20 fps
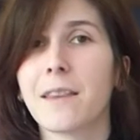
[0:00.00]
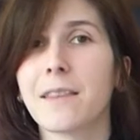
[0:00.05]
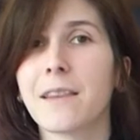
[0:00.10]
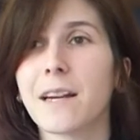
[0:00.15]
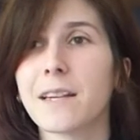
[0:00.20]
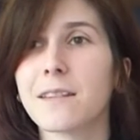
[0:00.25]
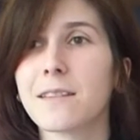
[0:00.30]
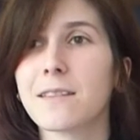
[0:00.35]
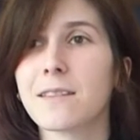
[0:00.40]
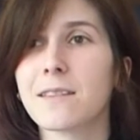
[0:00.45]

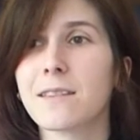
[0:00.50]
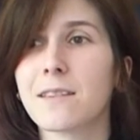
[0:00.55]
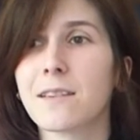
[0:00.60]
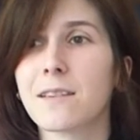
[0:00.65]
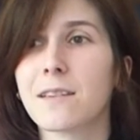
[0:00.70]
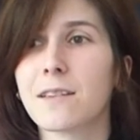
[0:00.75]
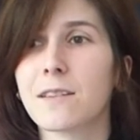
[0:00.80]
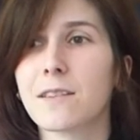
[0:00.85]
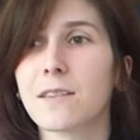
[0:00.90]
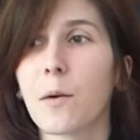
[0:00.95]
That's
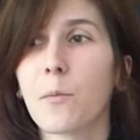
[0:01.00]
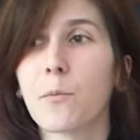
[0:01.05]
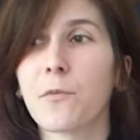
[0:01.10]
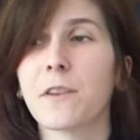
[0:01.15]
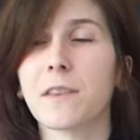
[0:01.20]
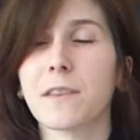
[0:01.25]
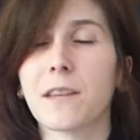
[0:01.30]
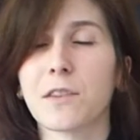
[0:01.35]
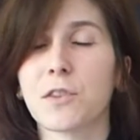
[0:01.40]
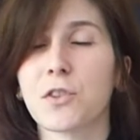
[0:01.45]

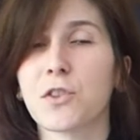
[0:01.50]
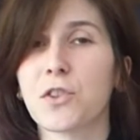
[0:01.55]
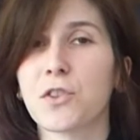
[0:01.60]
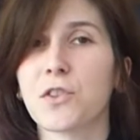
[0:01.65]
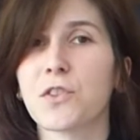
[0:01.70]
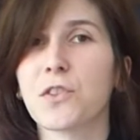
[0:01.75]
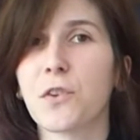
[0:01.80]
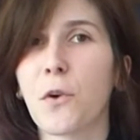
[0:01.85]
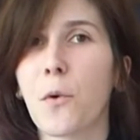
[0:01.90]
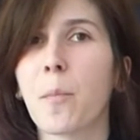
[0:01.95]
something that's
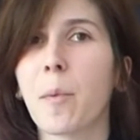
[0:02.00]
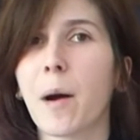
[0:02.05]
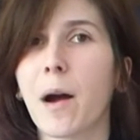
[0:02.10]
just so